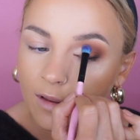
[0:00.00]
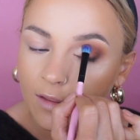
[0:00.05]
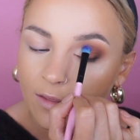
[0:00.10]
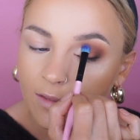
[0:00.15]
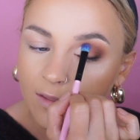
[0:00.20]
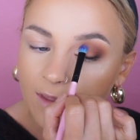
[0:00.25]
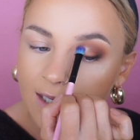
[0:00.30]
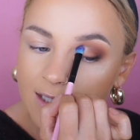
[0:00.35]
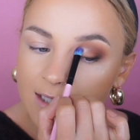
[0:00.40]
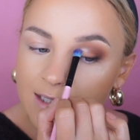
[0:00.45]

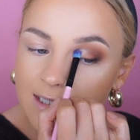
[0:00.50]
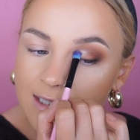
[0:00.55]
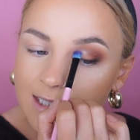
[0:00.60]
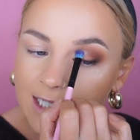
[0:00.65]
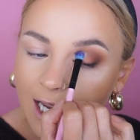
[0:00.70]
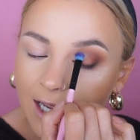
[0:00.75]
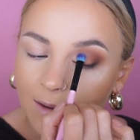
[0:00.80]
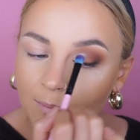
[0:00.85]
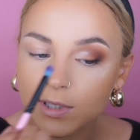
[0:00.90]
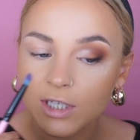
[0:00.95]
this
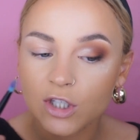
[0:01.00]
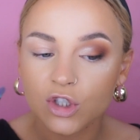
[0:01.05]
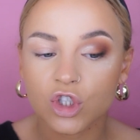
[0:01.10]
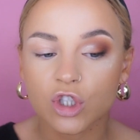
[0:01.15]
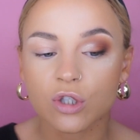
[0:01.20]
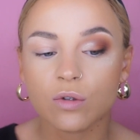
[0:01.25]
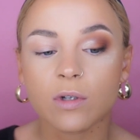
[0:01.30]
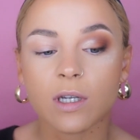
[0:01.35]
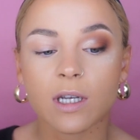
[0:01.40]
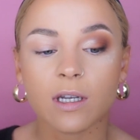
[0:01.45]
step is
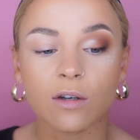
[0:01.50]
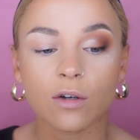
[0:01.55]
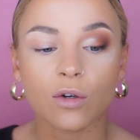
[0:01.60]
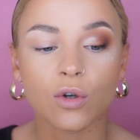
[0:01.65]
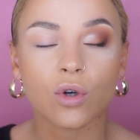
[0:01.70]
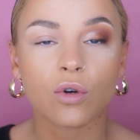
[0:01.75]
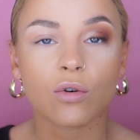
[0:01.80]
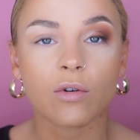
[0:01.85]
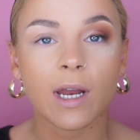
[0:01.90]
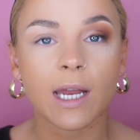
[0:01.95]
you can
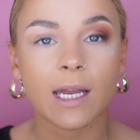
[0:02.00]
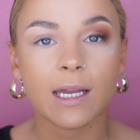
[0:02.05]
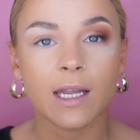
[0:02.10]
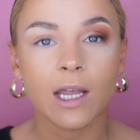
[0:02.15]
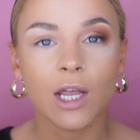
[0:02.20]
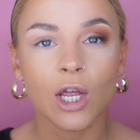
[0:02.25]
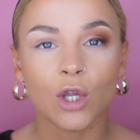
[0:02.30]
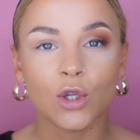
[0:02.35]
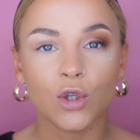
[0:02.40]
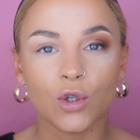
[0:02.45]
create
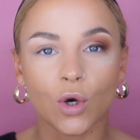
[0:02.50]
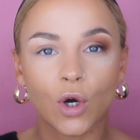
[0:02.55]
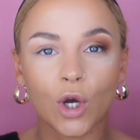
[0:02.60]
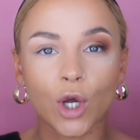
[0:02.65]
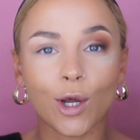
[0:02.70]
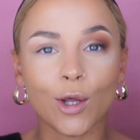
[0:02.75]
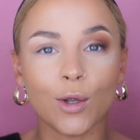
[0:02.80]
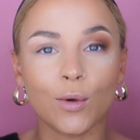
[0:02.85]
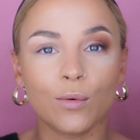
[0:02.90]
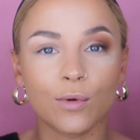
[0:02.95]

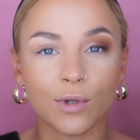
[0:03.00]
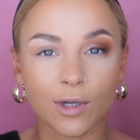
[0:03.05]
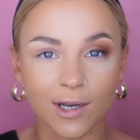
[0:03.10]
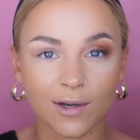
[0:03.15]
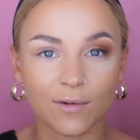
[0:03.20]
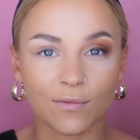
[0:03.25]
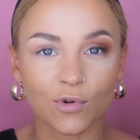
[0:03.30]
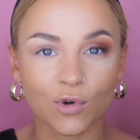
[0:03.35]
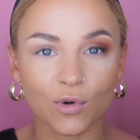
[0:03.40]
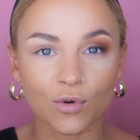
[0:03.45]
your own
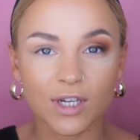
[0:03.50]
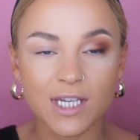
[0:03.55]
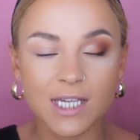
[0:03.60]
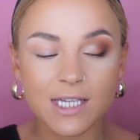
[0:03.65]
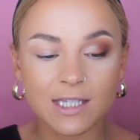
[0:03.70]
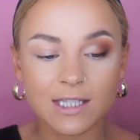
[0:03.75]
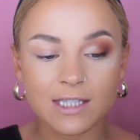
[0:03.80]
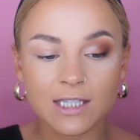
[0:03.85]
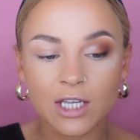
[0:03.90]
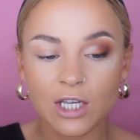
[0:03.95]
kind of
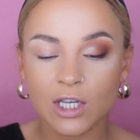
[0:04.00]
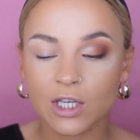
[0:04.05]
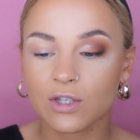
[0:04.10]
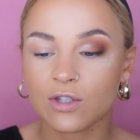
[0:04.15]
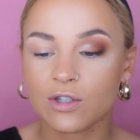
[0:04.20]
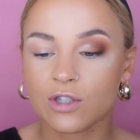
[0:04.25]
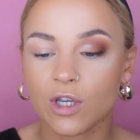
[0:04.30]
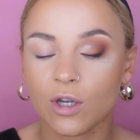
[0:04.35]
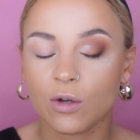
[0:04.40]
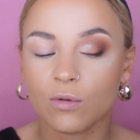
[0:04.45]
crease.
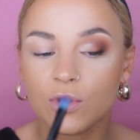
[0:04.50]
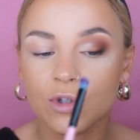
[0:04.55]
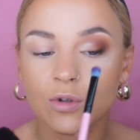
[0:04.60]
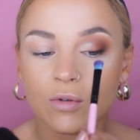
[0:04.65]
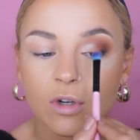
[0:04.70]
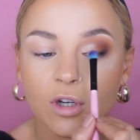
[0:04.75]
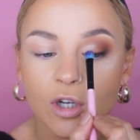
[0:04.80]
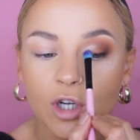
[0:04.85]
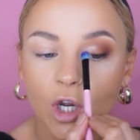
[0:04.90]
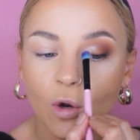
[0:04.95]
So you
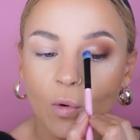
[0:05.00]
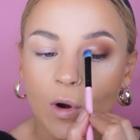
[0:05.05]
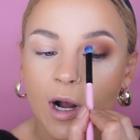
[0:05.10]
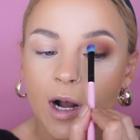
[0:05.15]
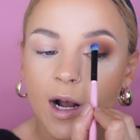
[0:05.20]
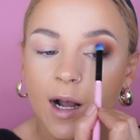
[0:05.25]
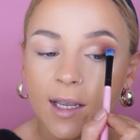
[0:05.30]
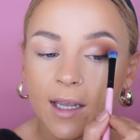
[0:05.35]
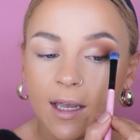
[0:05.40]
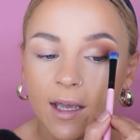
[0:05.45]
can go
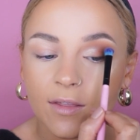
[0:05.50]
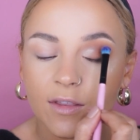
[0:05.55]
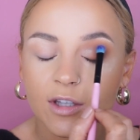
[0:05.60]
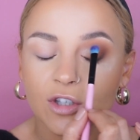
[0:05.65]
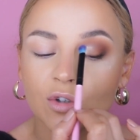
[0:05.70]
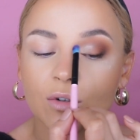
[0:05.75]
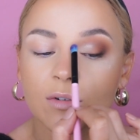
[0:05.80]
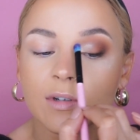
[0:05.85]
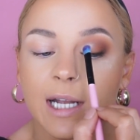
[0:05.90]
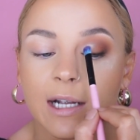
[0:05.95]
higher
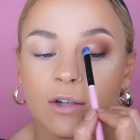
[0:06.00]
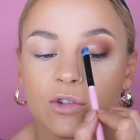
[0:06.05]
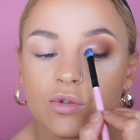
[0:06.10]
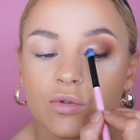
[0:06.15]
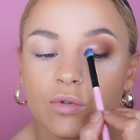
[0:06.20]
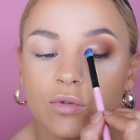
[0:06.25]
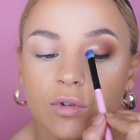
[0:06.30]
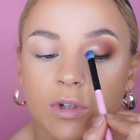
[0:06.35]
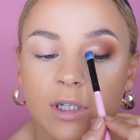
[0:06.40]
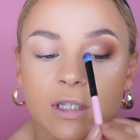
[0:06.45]
than your
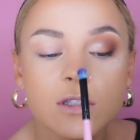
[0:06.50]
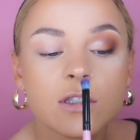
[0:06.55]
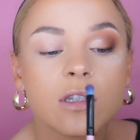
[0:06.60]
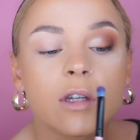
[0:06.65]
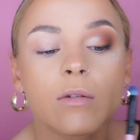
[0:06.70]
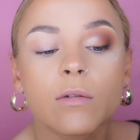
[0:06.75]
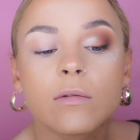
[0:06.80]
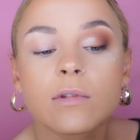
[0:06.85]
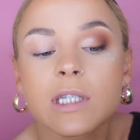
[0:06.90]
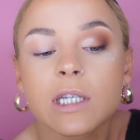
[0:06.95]
natural crease.
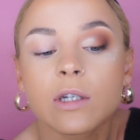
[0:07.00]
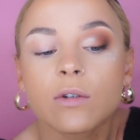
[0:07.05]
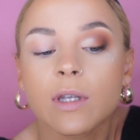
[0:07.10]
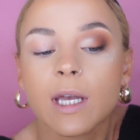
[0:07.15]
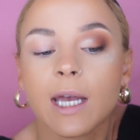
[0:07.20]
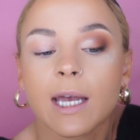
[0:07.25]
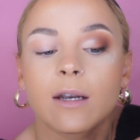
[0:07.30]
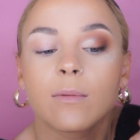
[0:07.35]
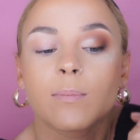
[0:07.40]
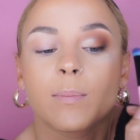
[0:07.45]
So tilt
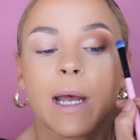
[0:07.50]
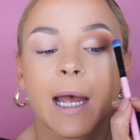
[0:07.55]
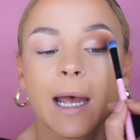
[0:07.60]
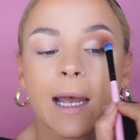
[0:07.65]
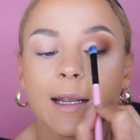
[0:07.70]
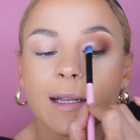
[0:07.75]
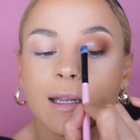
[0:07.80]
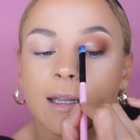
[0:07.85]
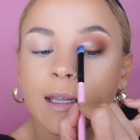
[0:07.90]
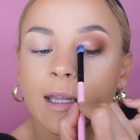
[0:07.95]
your head
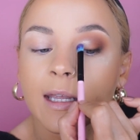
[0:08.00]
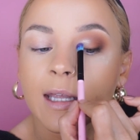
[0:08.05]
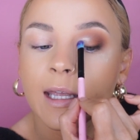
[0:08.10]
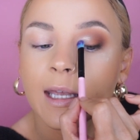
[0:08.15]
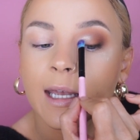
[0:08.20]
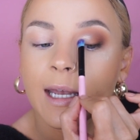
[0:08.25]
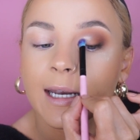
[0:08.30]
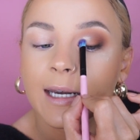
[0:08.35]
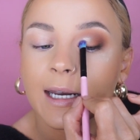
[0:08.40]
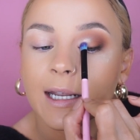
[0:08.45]
back.
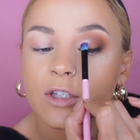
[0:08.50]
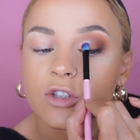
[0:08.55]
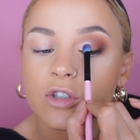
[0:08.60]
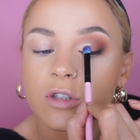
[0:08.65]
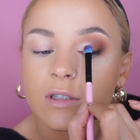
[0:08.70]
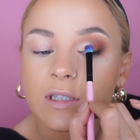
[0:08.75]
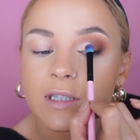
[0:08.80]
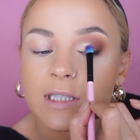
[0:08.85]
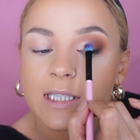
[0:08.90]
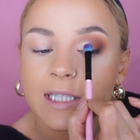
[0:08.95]
And as
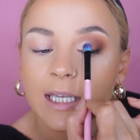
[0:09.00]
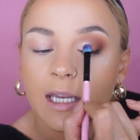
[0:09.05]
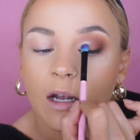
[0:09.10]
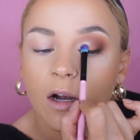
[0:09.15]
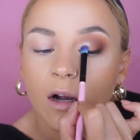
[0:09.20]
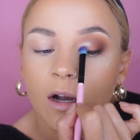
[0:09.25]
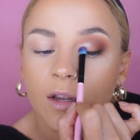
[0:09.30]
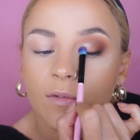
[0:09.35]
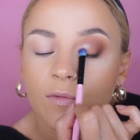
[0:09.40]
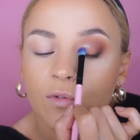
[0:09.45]
you can see,
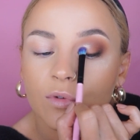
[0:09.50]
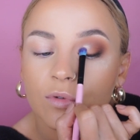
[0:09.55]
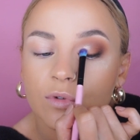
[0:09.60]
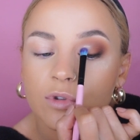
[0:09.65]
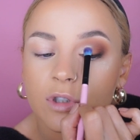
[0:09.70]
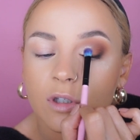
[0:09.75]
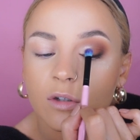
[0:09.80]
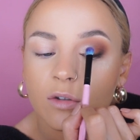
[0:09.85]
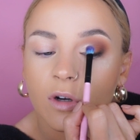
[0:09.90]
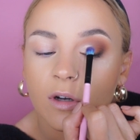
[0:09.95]
I've
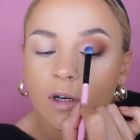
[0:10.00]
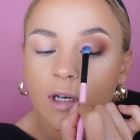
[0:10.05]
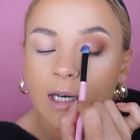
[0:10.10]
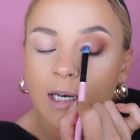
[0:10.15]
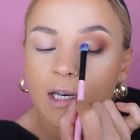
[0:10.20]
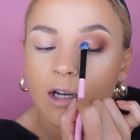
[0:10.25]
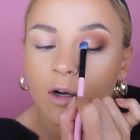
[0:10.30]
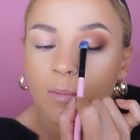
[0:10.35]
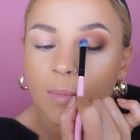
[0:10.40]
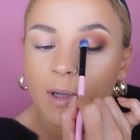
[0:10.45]
also gone a
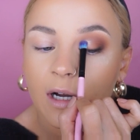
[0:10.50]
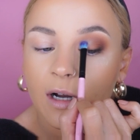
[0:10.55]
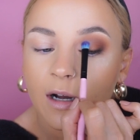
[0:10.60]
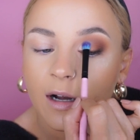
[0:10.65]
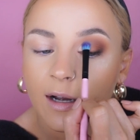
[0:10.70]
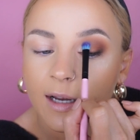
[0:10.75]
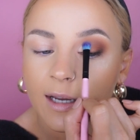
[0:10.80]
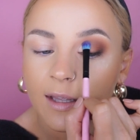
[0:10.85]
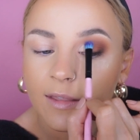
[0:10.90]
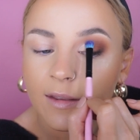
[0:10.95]
little bit
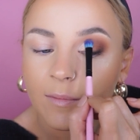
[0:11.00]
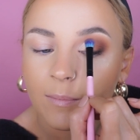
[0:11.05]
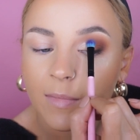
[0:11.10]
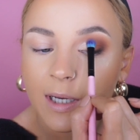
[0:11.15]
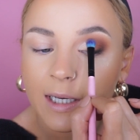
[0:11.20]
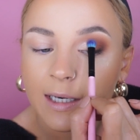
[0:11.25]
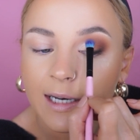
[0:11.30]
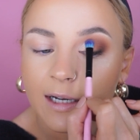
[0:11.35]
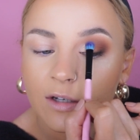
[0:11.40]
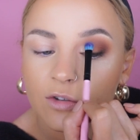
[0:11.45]
higher than
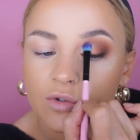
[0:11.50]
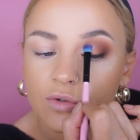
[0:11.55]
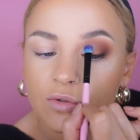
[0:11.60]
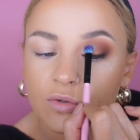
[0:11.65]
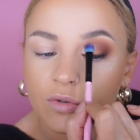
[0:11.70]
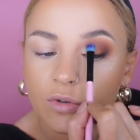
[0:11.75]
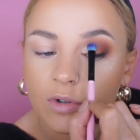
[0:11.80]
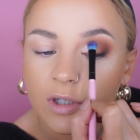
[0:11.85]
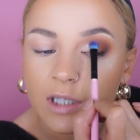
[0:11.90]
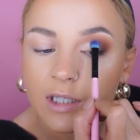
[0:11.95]
my natural
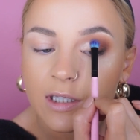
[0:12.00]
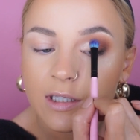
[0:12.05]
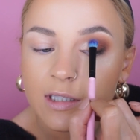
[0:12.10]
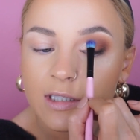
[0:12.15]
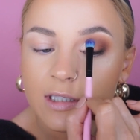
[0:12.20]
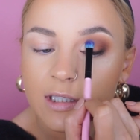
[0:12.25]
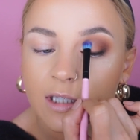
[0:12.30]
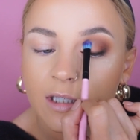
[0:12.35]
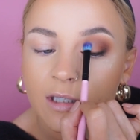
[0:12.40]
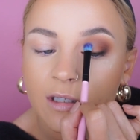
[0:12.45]

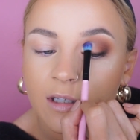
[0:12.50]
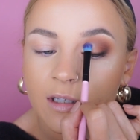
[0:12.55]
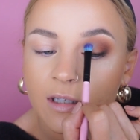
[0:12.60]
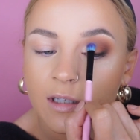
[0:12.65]
crease.